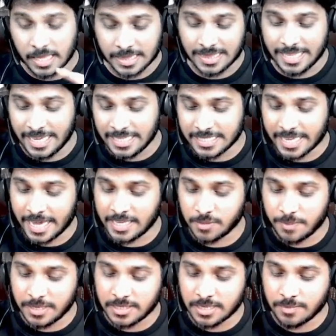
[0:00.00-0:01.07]
These
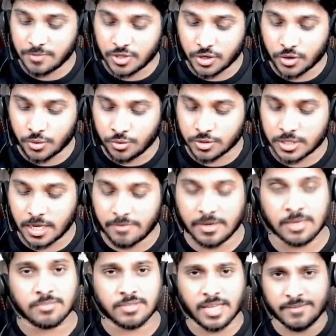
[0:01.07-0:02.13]
case-based MCQs,
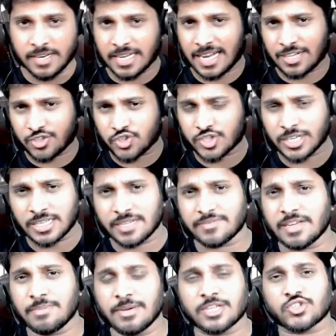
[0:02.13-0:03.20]
they will construct a
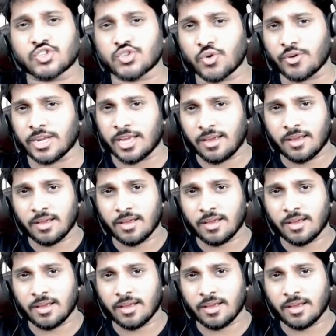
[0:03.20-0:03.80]
very big story.